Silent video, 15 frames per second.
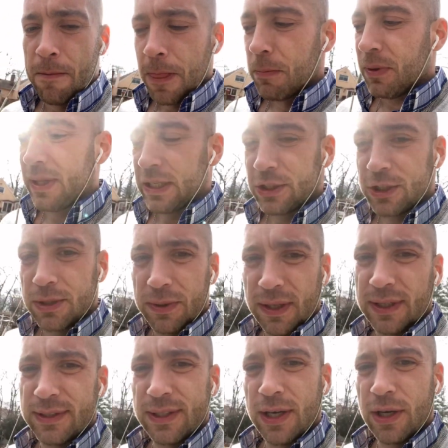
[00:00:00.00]
But that's just
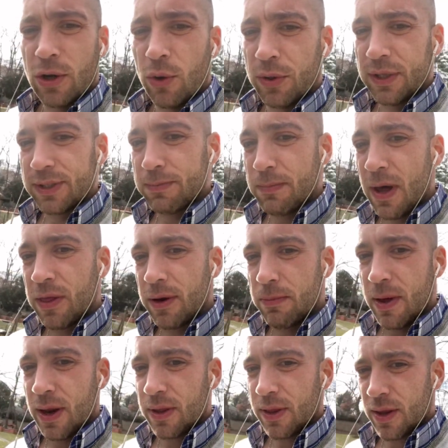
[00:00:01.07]
because they know this method
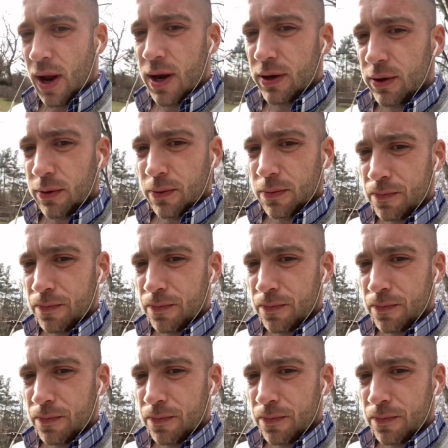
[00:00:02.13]
better than I do.